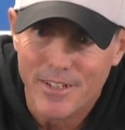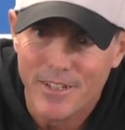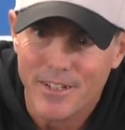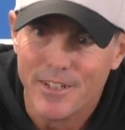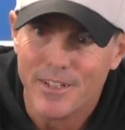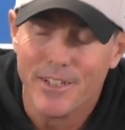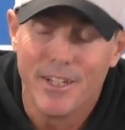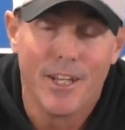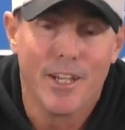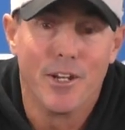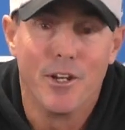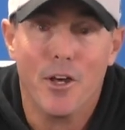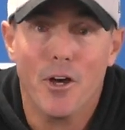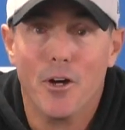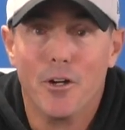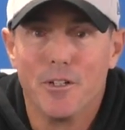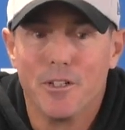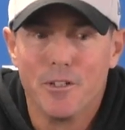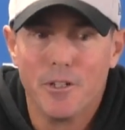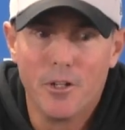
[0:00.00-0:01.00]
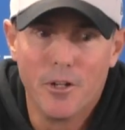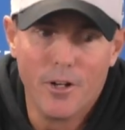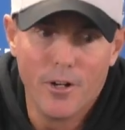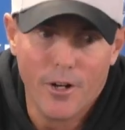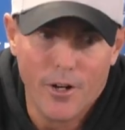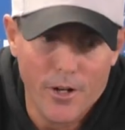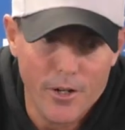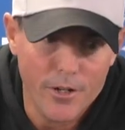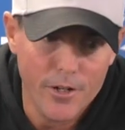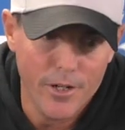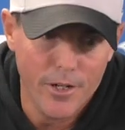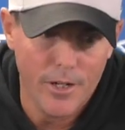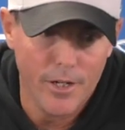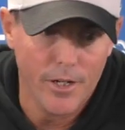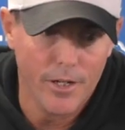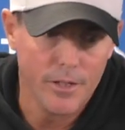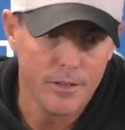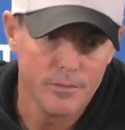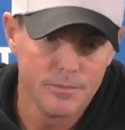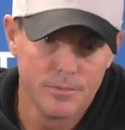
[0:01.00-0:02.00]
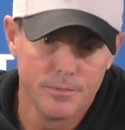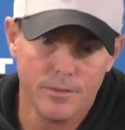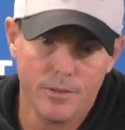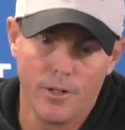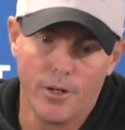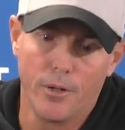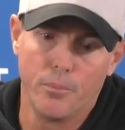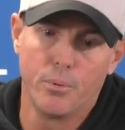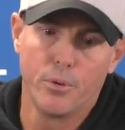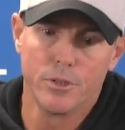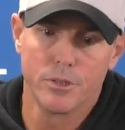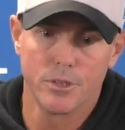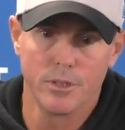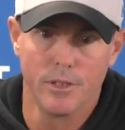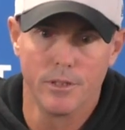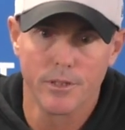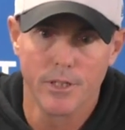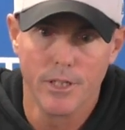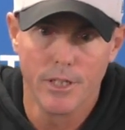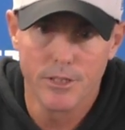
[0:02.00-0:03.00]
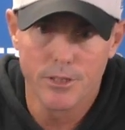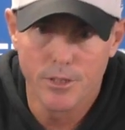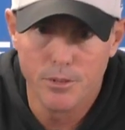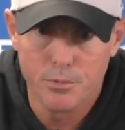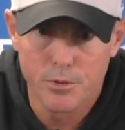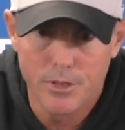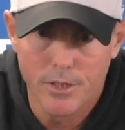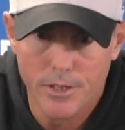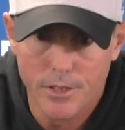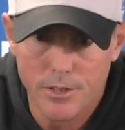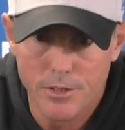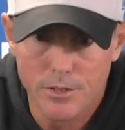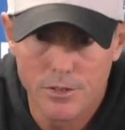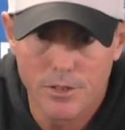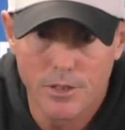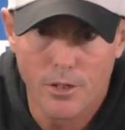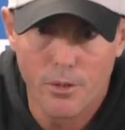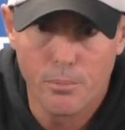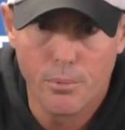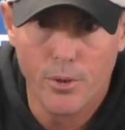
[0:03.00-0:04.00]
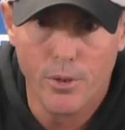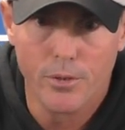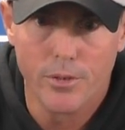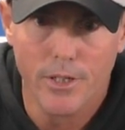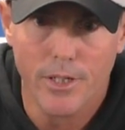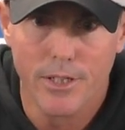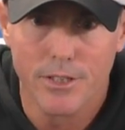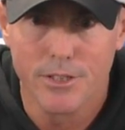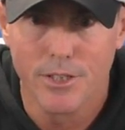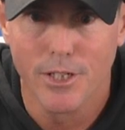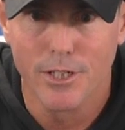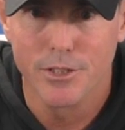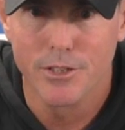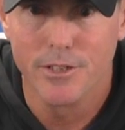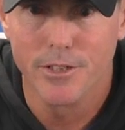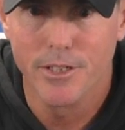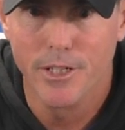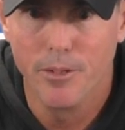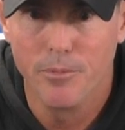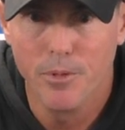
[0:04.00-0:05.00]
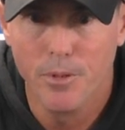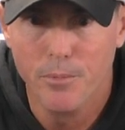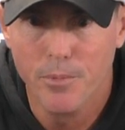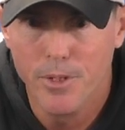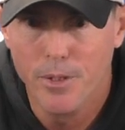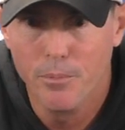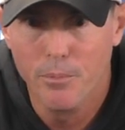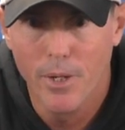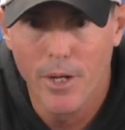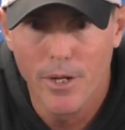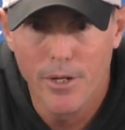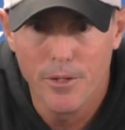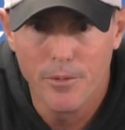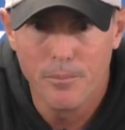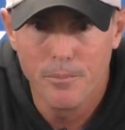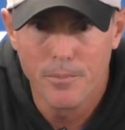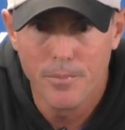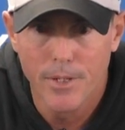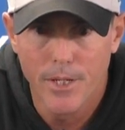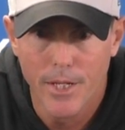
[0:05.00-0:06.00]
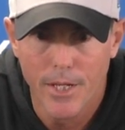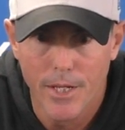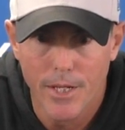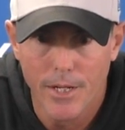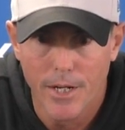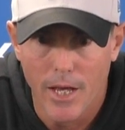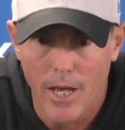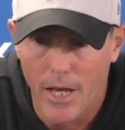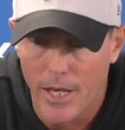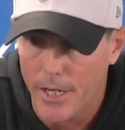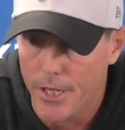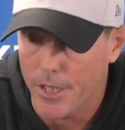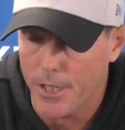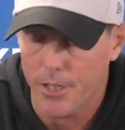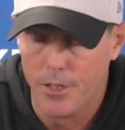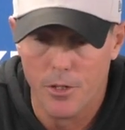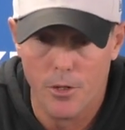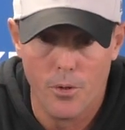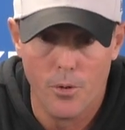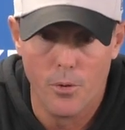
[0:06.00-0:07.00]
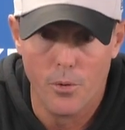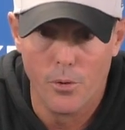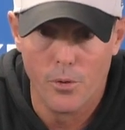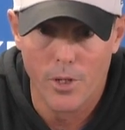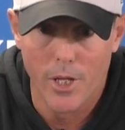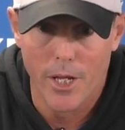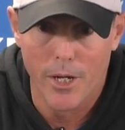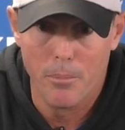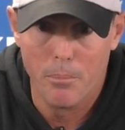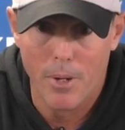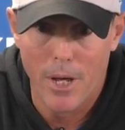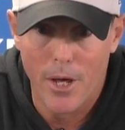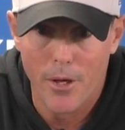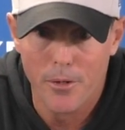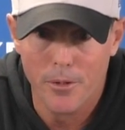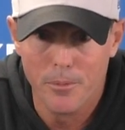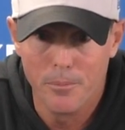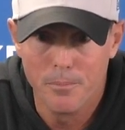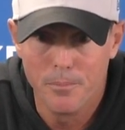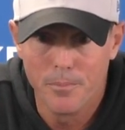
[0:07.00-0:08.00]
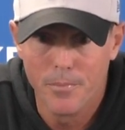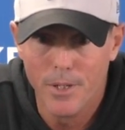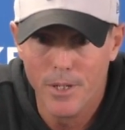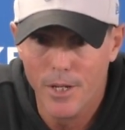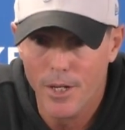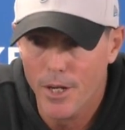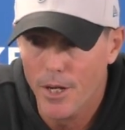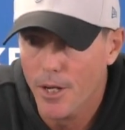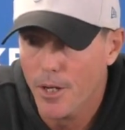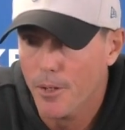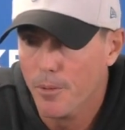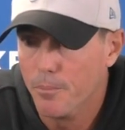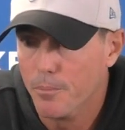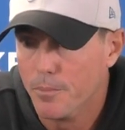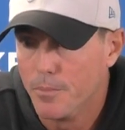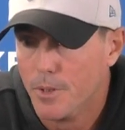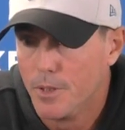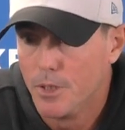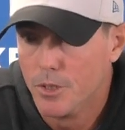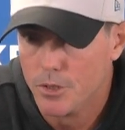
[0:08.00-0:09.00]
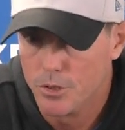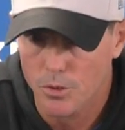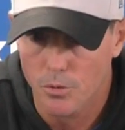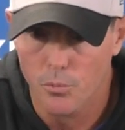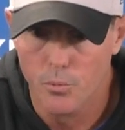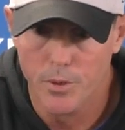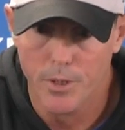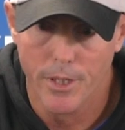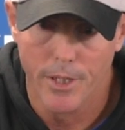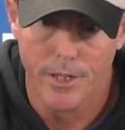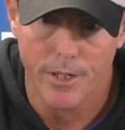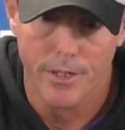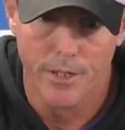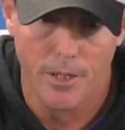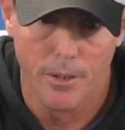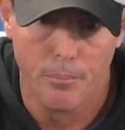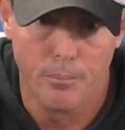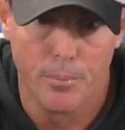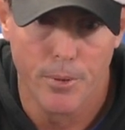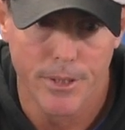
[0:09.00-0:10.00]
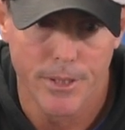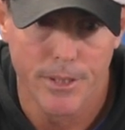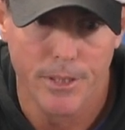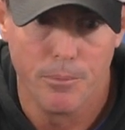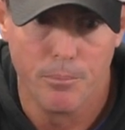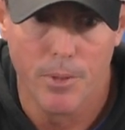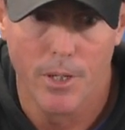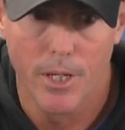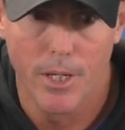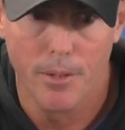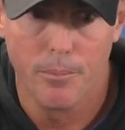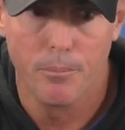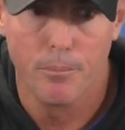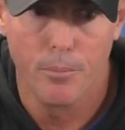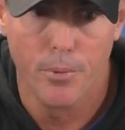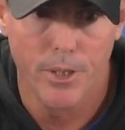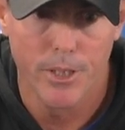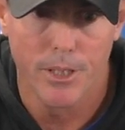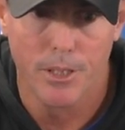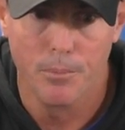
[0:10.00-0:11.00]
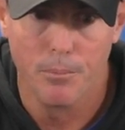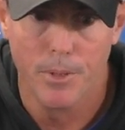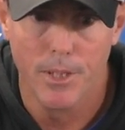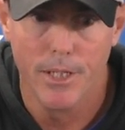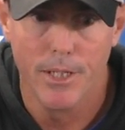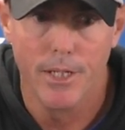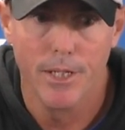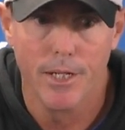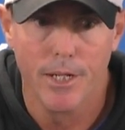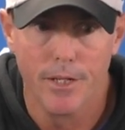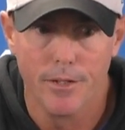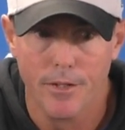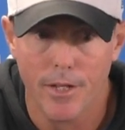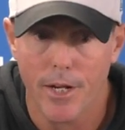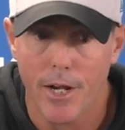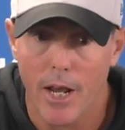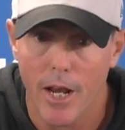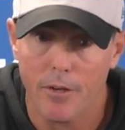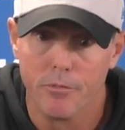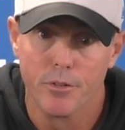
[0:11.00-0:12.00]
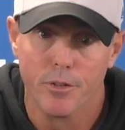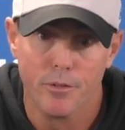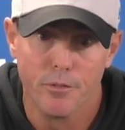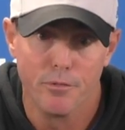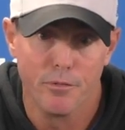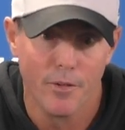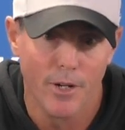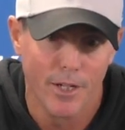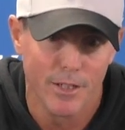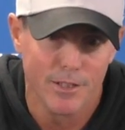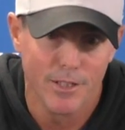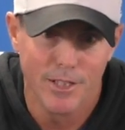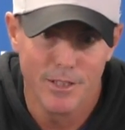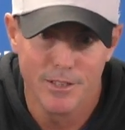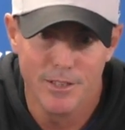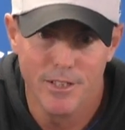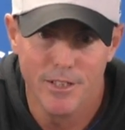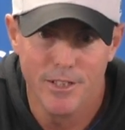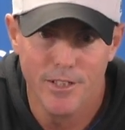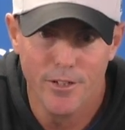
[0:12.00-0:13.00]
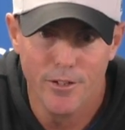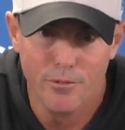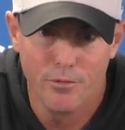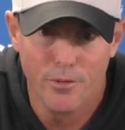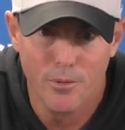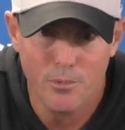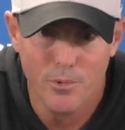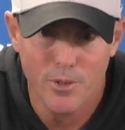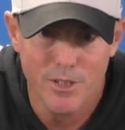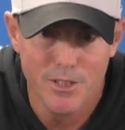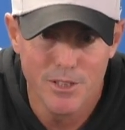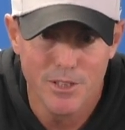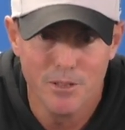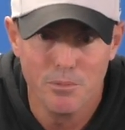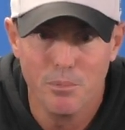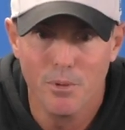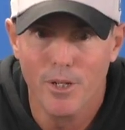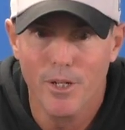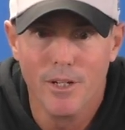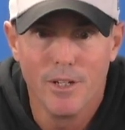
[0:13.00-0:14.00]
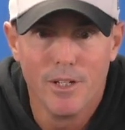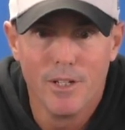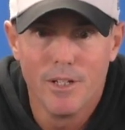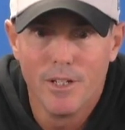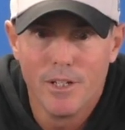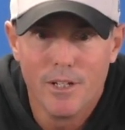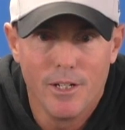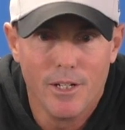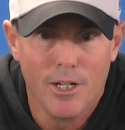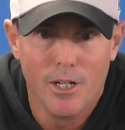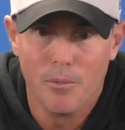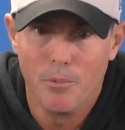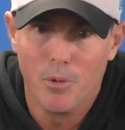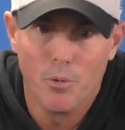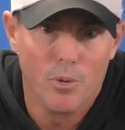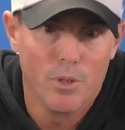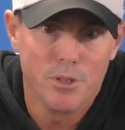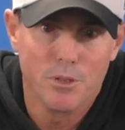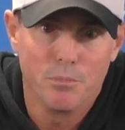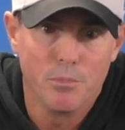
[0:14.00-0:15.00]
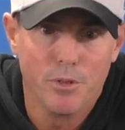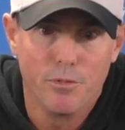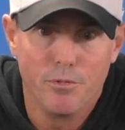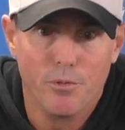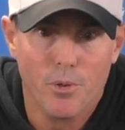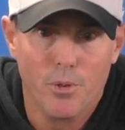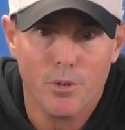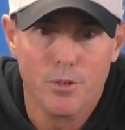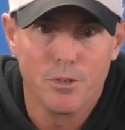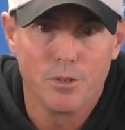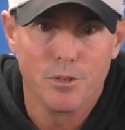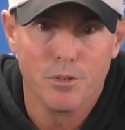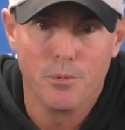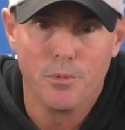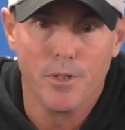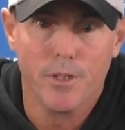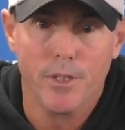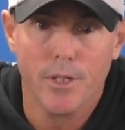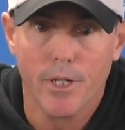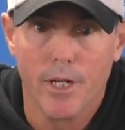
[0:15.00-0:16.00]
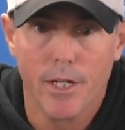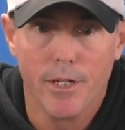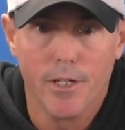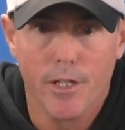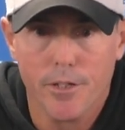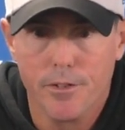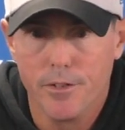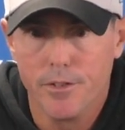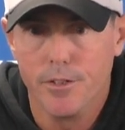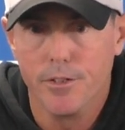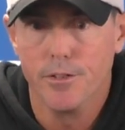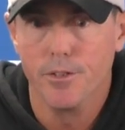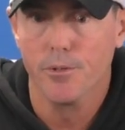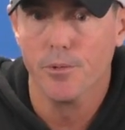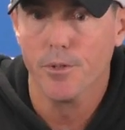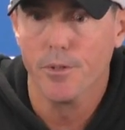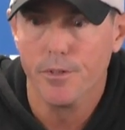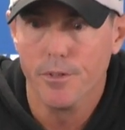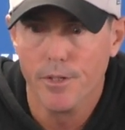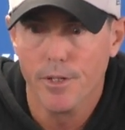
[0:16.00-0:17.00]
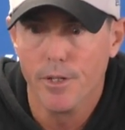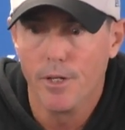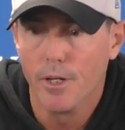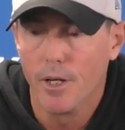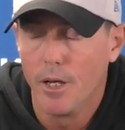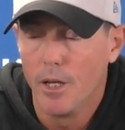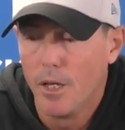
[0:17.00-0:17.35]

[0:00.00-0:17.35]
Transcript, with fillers: yeah, no, you know, our uh, our personnel guys upstairs, our pro guys actually came to me about them, and I didn't know a whole lot about them. Um, so we ended up picking them up and bringing them in, and then after the fact, I did hear from Rizzi, but um, it wasn't before, so really it had nothing to do with it.